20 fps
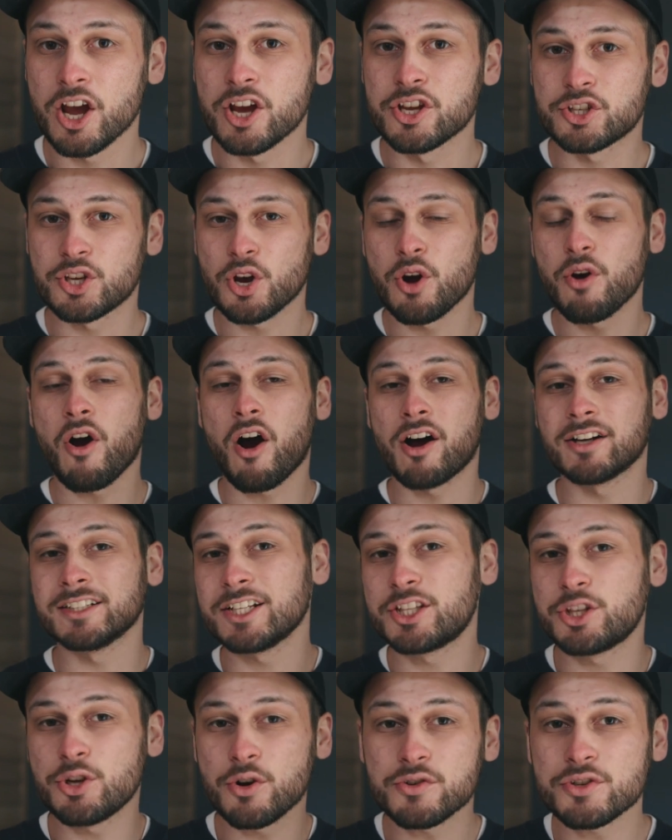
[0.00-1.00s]
So on a
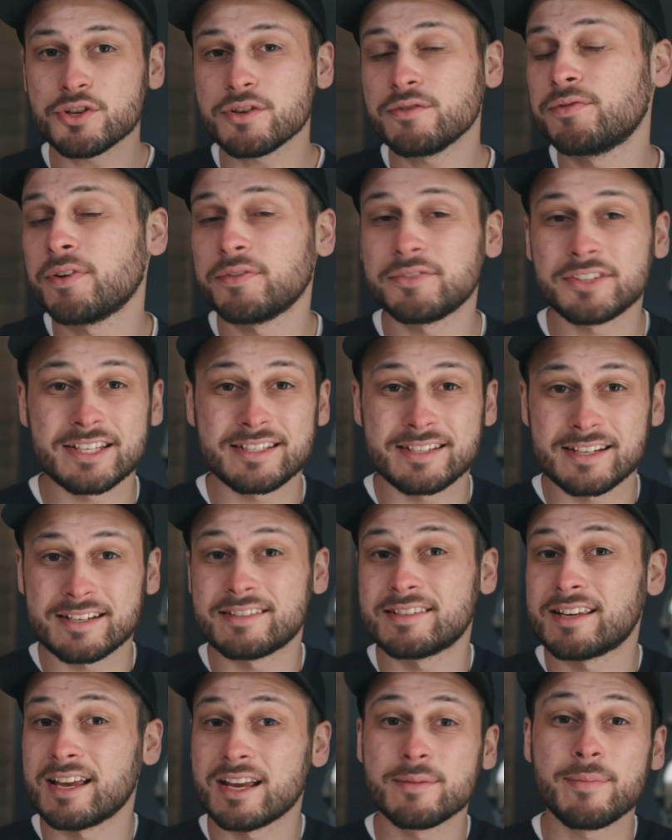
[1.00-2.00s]

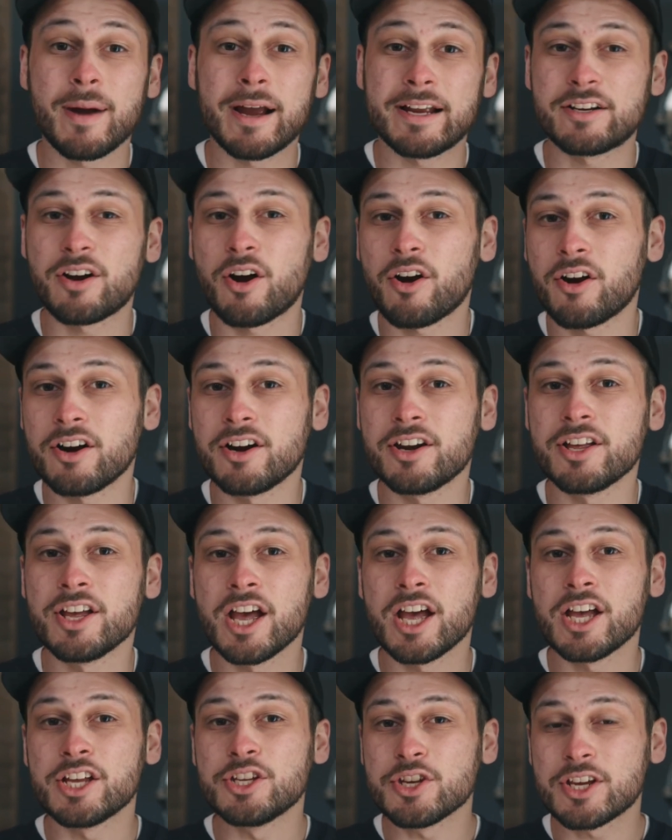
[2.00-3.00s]
256 gigabyte card,
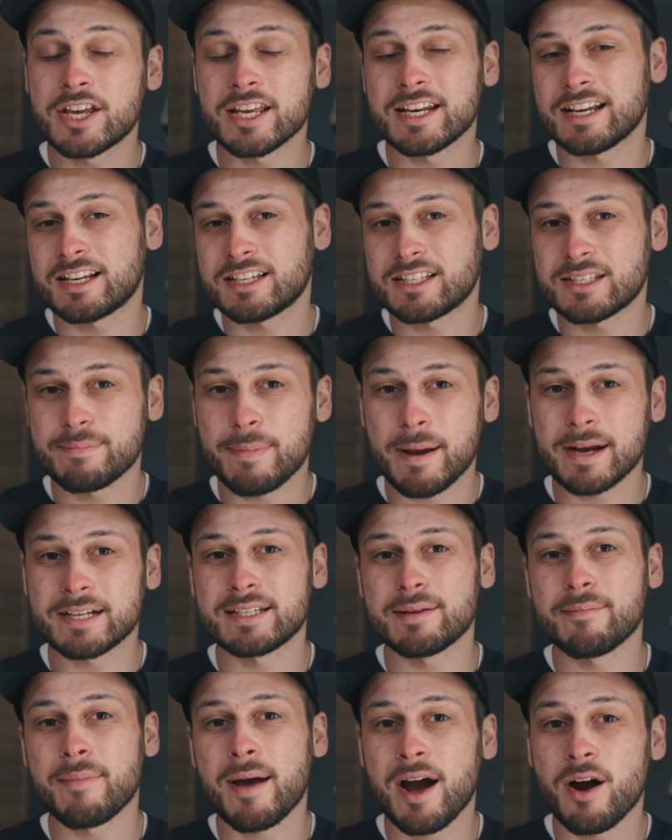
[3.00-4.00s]
you can expect
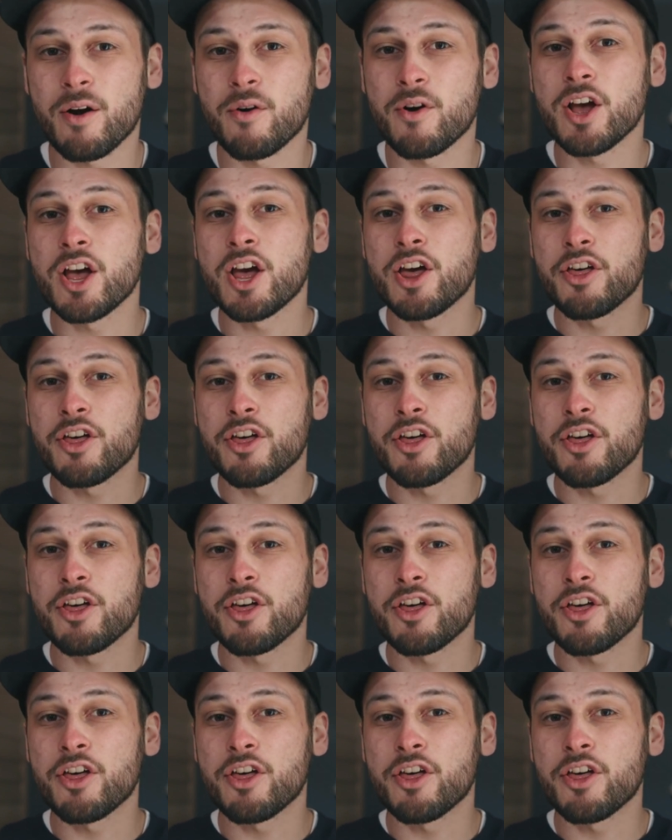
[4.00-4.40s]
about